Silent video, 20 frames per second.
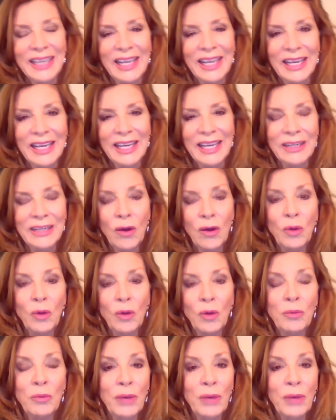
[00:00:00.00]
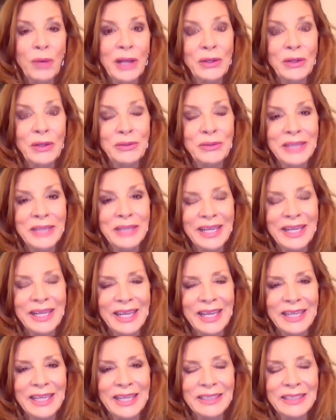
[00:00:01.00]
and a whole brand new
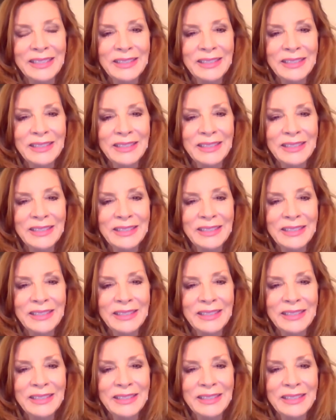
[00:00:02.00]
decade